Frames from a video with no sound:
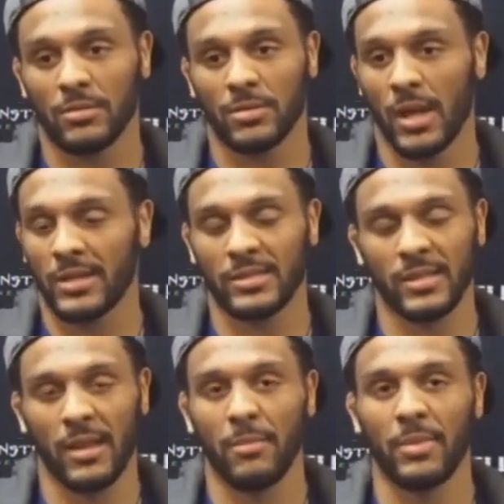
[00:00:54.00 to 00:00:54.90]
kind of
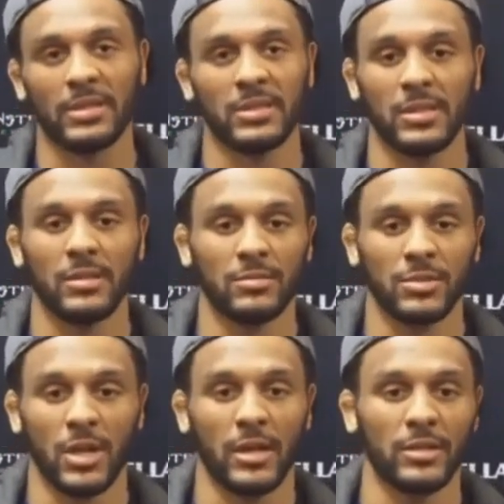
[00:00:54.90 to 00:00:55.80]
staying busy,
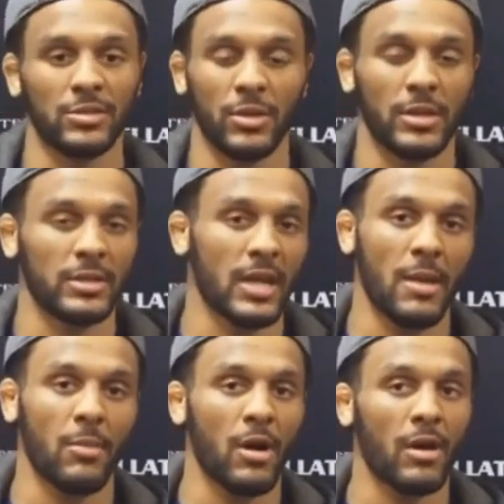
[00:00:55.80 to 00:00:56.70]
trying to enjoy the
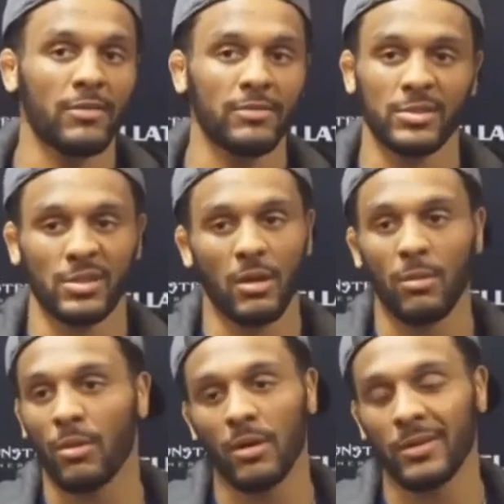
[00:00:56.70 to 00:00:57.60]
time off,
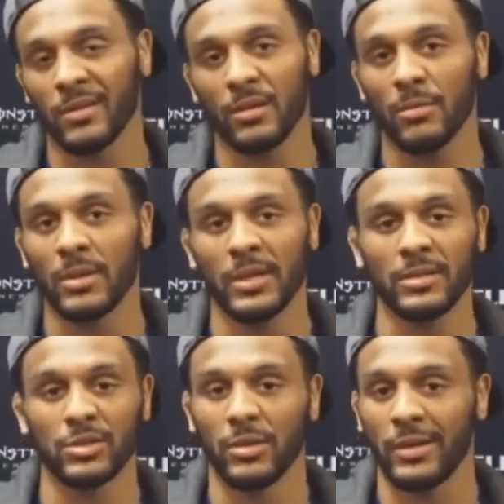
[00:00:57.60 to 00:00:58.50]
snowboarding a little bit,
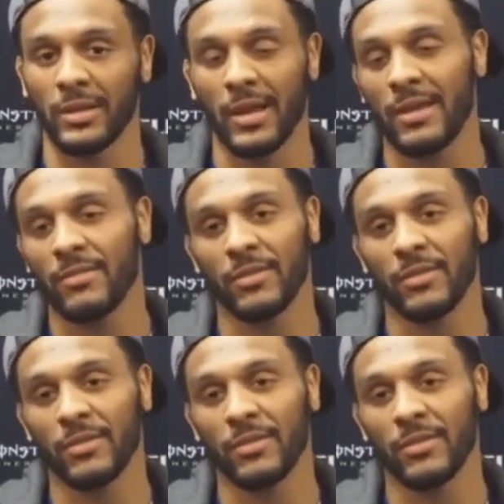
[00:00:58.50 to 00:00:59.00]
enjoying life.